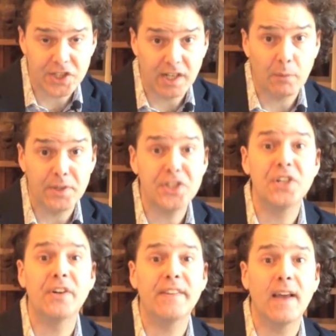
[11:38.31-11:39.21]
and I'll be
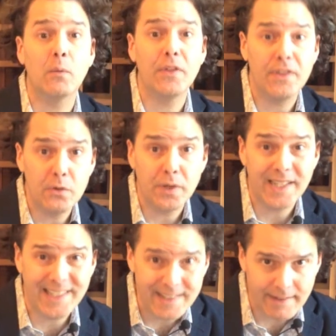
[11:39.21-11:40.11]
sharing that with you in
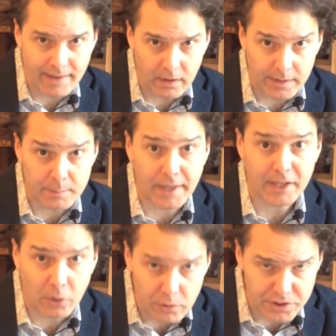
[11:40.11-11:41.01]
detail in my
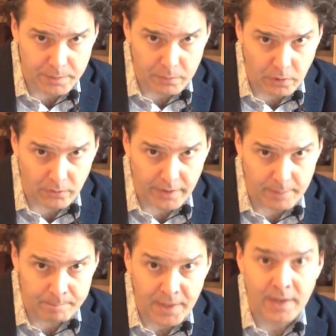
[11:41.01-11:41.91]
coaching program.